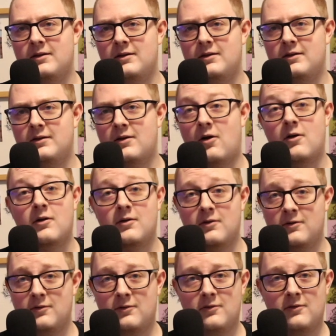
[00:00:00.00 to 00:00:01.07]

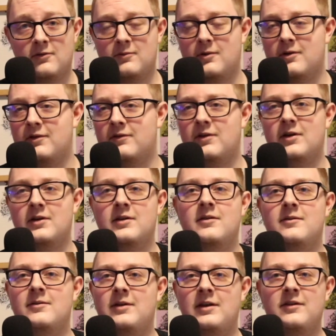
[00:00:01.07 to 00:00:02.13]
article where it's like
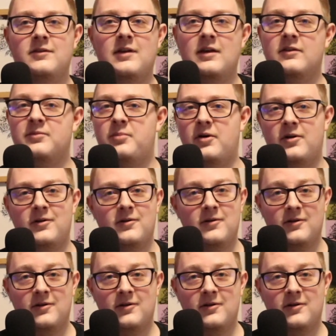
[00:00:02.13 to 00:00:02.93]
his ex-partner